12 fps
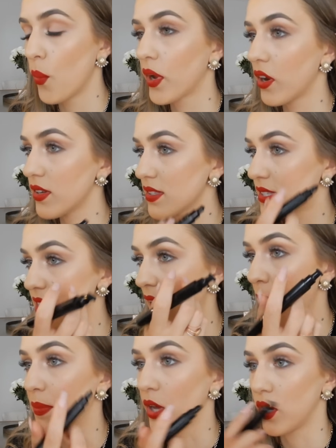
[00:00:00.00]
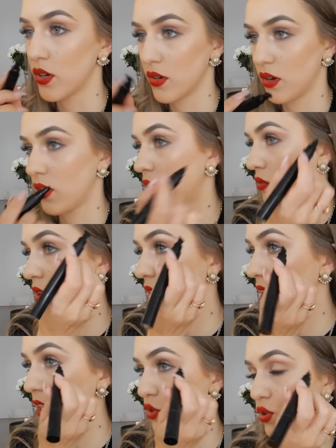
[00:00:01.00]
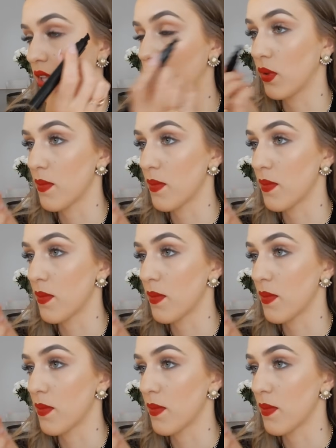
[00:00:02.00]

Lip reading: We're going to stamp it literally